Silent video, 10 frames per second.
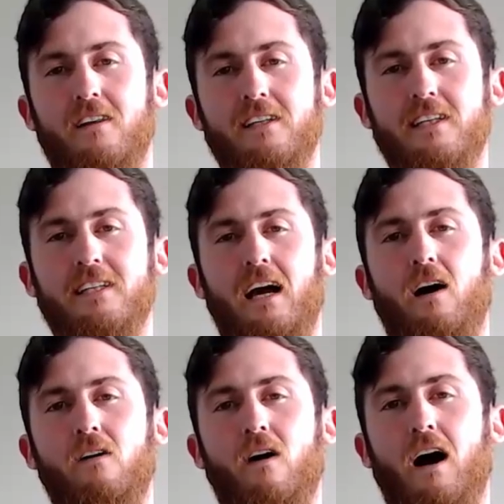This is
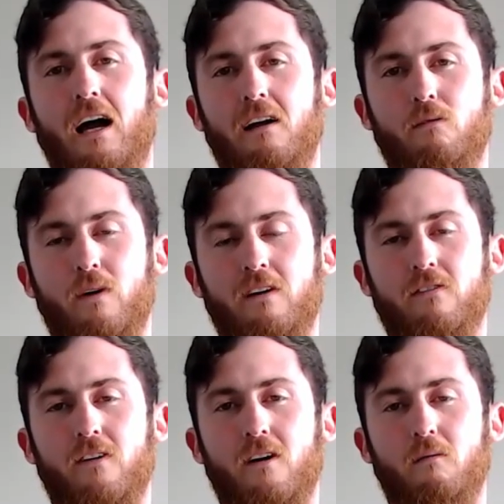how I
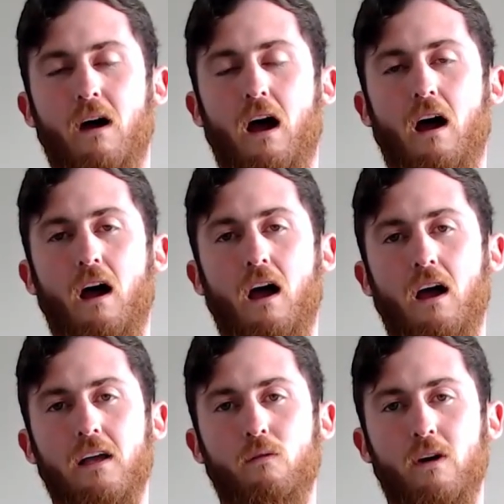went from
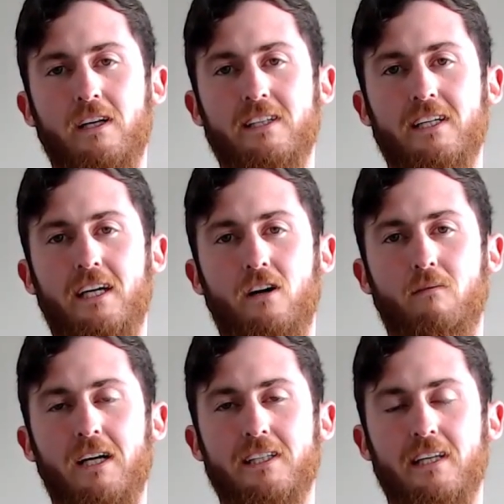wanting to kill
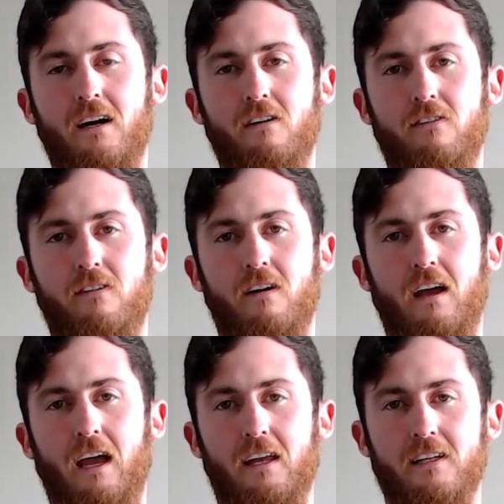myself
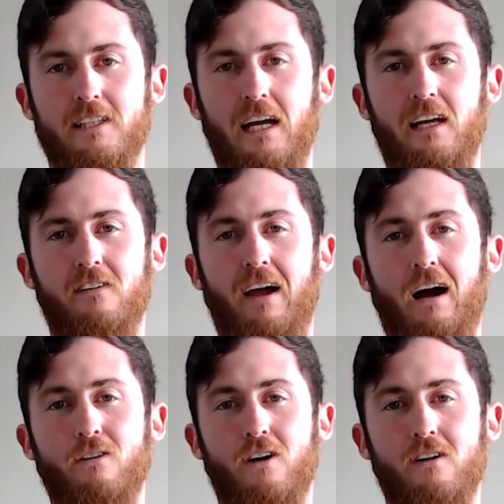in a state of
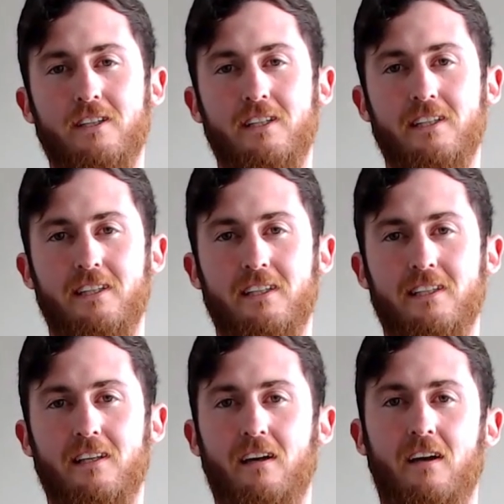hell
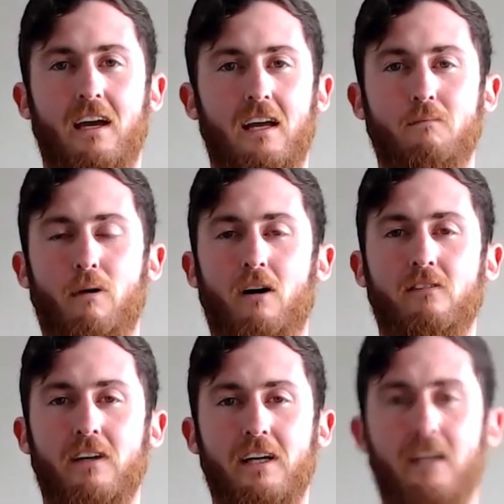consciousness and
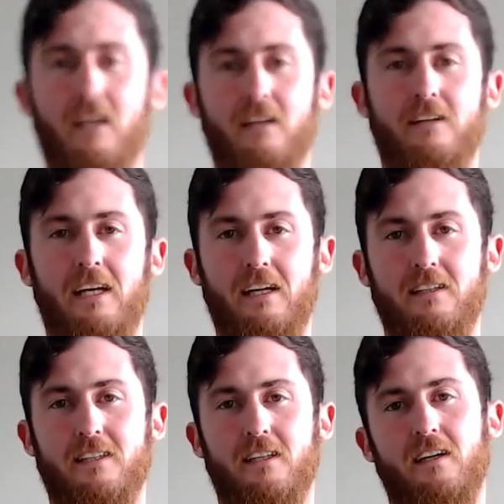poverty,
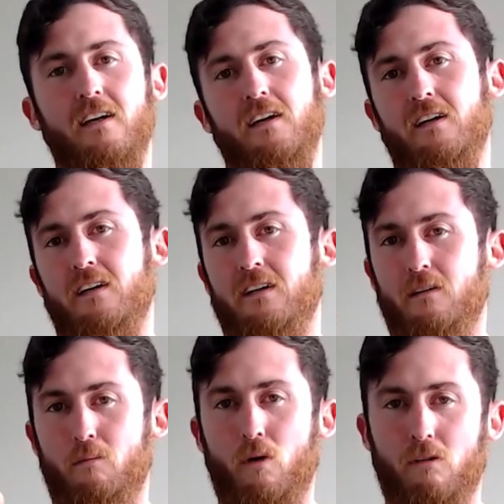debt,
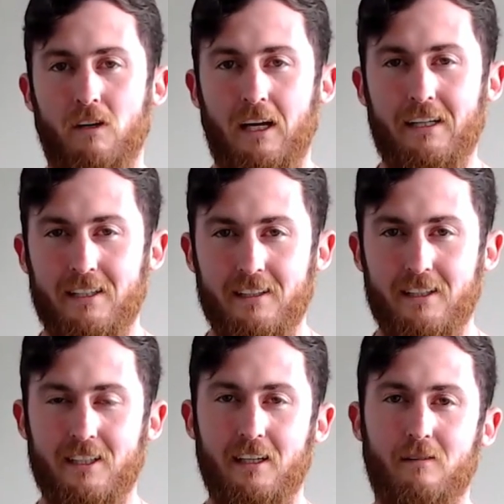poor
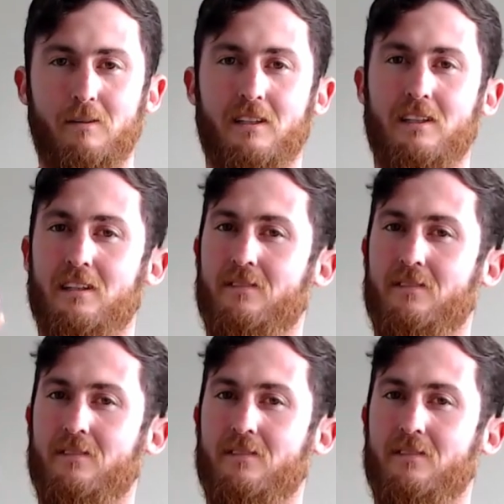relationships,